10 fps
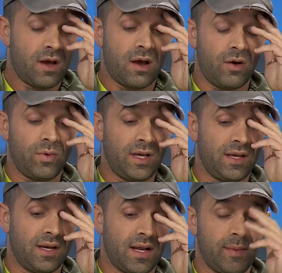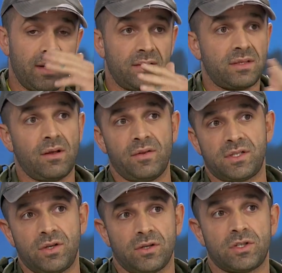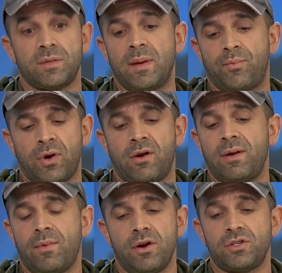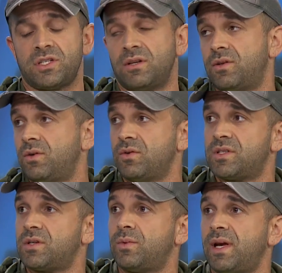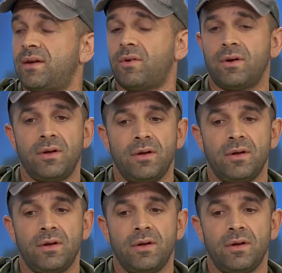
Uh, we get. I mean, there's, you know, this used to be prairie marshes and dunes, so we have. Yeah.